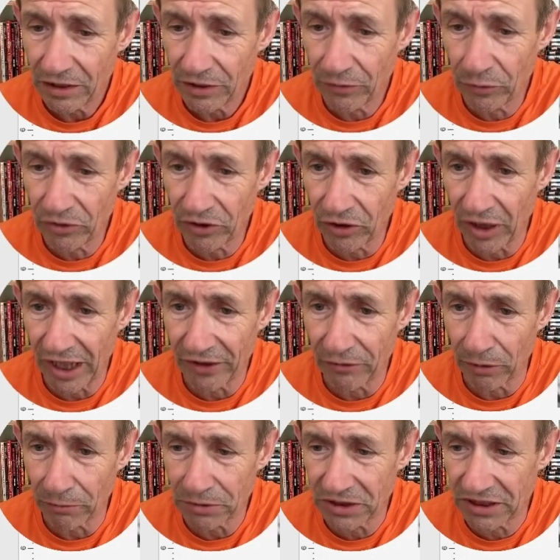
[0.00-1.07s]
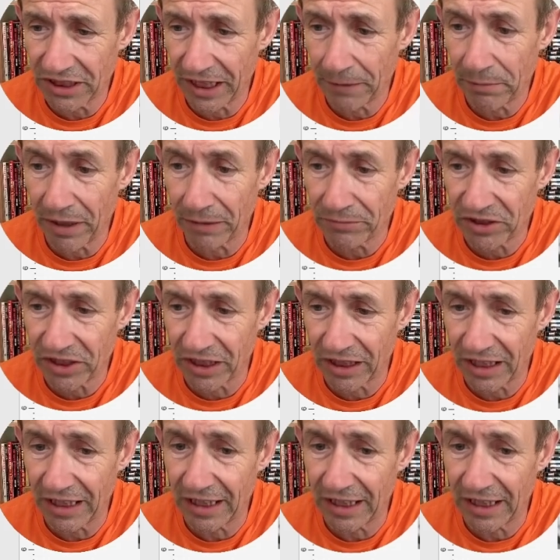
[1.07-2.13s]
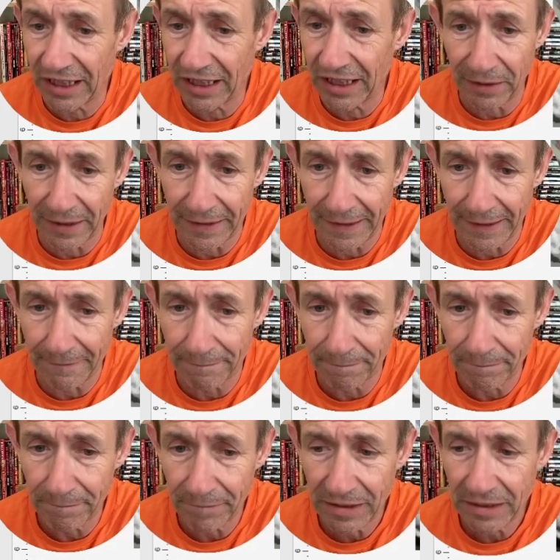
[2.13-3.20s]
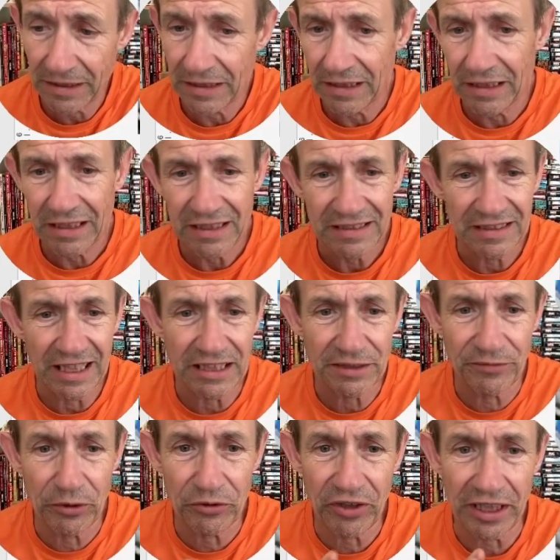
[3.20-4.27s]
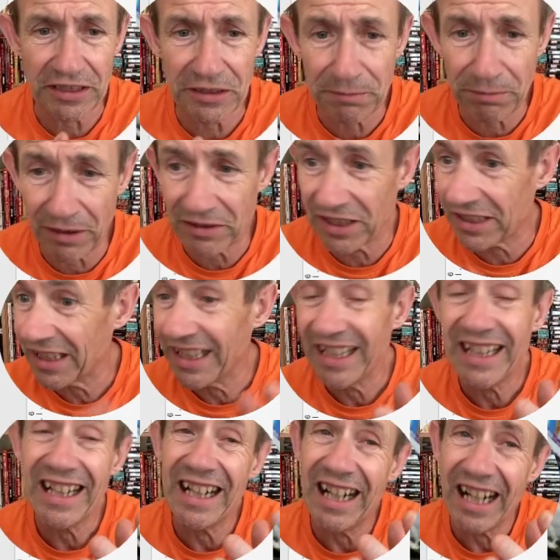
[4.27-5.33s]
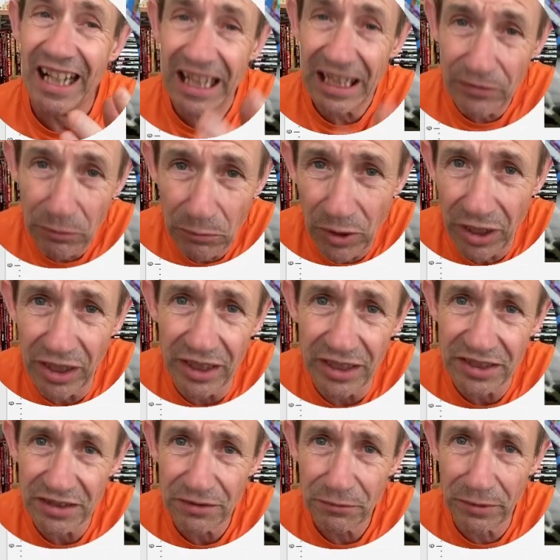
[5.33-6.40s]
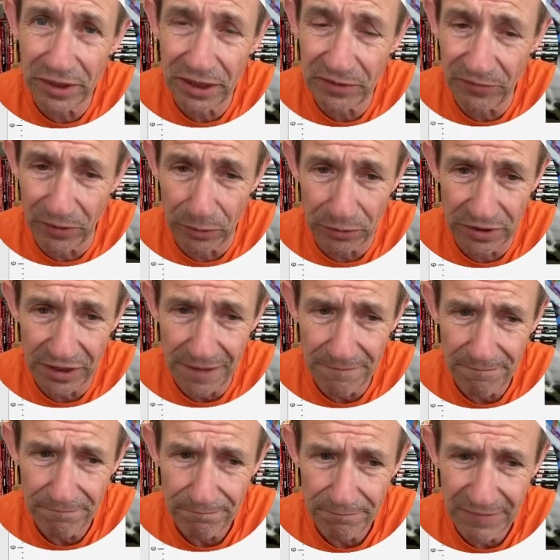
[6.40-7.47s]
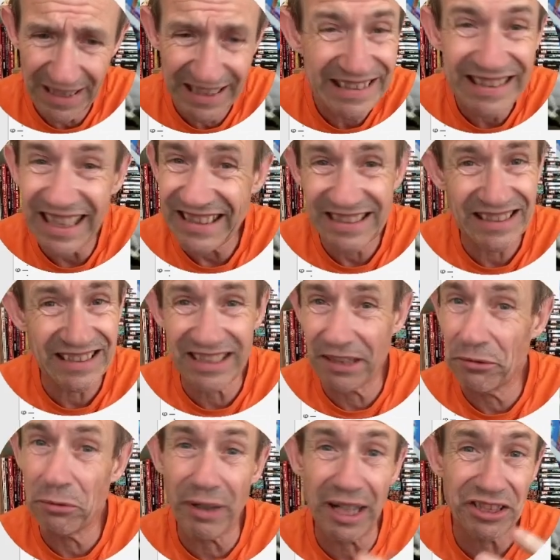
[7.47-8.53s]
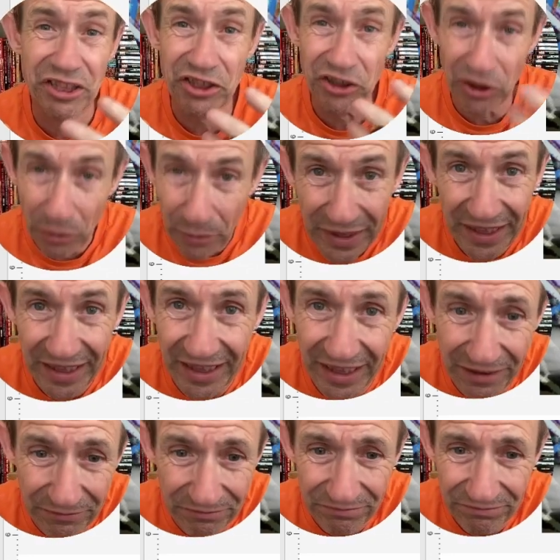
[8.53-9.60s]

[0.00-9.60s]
You've also got other options here, but I'm just going to click apply now. Takes a few seconds to process. Even worse with this filter, it doesn't seem to actually do anything,